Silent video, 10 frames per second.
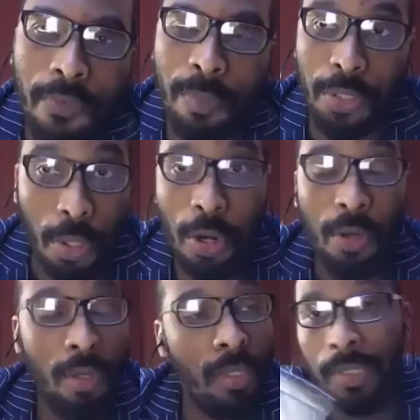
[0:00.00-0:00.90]
or
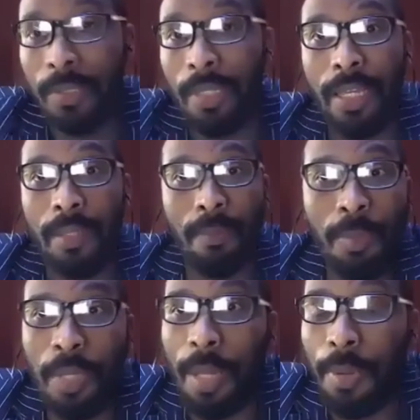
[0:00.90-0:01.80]
hey, people are
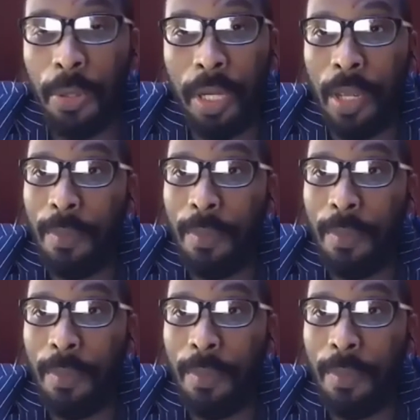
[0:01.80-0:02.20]
blown away by